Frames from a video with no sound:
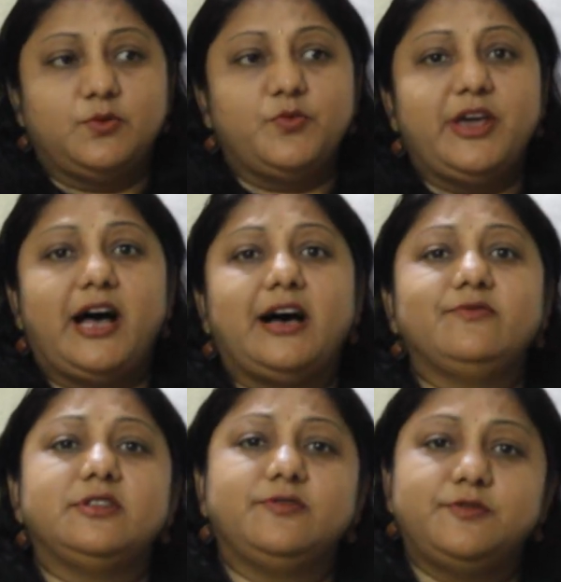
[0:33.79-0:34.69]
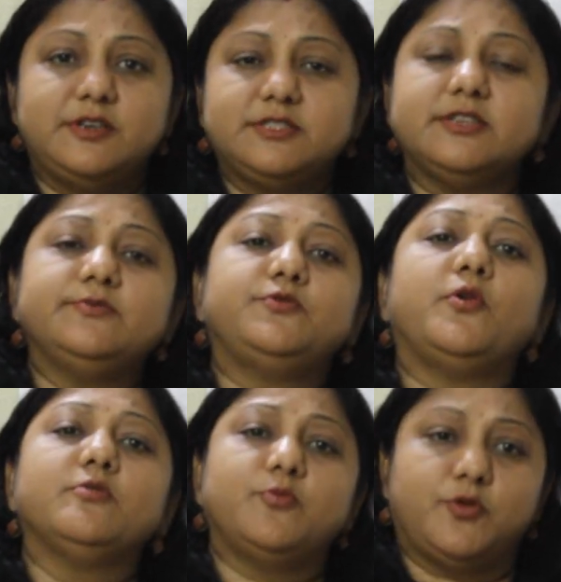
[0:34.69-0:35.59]
we have the first and
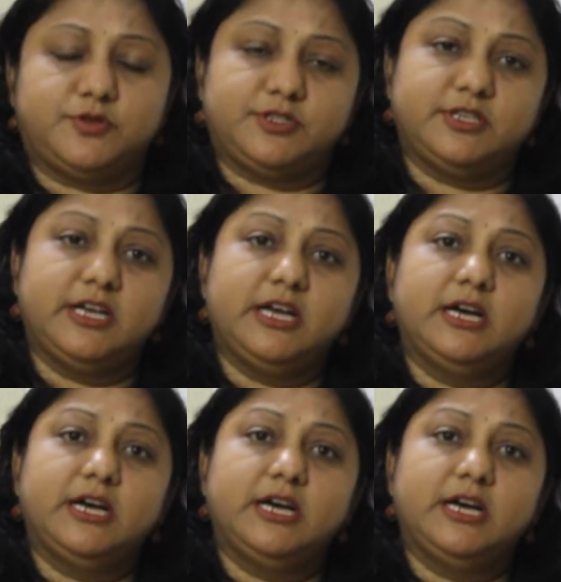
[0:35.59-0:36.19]
foremost